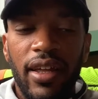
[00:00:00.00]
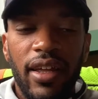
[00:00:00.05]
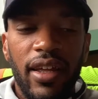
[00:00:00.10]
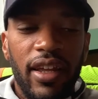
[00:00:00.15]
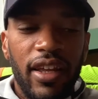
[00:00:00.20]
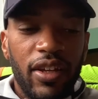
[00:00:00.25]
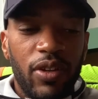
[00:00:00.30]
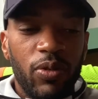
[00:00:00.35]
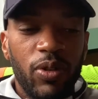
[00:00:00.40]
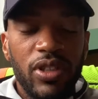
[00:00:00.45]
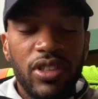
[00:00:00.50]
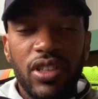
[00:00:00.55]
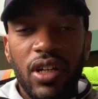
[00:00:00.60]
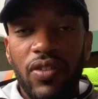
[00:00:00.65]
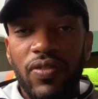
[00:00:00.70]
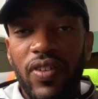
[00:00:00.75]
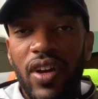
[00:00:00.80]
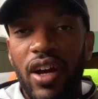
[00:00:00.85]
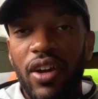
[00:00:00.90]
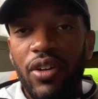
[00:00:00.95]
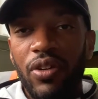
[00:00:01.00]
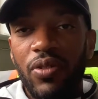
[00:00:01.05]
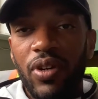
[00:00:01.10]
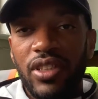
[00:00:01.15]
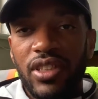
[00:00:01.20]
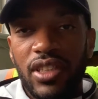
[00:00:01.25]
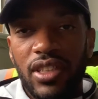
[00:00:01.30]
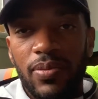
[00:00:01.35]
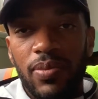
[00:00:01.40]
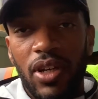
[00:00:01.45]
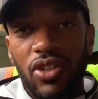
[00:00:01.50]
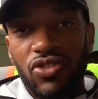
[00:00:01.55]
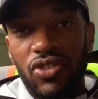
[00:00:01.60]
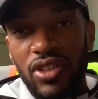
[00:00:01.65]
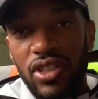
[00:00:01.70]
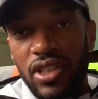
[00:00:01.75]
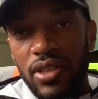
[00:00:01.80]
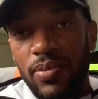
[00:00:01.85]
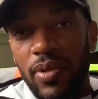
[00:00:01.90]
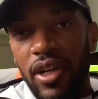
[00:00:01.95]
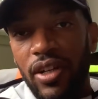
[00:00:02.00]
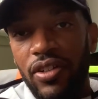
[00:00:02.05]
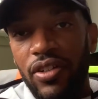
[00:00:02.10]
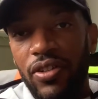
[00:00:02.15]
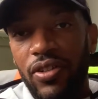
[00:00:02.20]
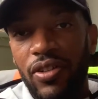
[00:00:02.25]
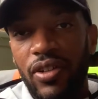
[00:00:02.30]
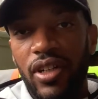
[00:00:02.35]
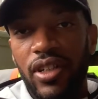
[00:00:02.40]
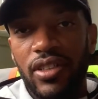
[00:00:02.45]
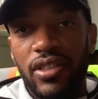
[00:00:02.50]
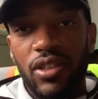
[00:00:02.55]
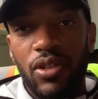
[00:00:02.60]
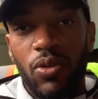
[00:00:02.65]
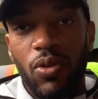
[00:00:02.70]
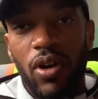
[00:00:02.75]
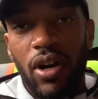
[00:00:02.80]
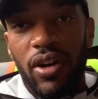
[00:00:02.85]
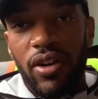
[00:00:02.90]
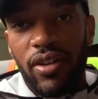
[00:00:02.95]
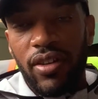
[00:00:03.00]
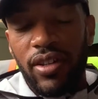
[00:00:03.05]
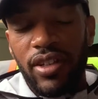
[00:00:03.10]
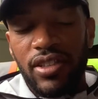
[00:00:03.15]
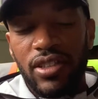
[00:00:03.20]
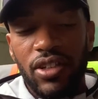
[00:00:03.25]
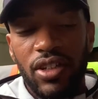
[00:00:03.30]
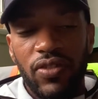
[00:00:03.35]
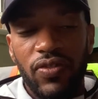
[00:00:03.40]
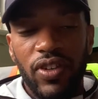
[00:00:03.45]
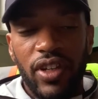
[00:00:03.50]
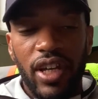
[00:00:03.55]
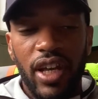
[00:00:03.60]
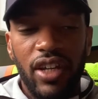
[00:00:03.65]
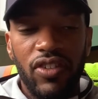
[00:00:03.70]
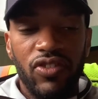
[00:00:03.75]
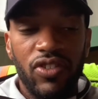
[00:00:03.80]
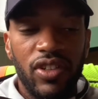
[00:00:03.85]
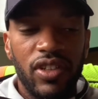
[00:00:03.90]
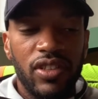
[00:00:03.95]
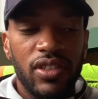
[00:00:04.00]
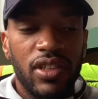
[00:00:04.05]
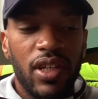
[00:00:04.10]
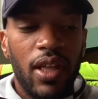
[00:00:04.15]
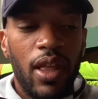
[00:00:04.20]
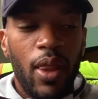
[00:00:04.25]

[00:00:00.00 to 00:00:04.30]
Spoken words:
increase our value as a special inspector, is acquiring these certifications.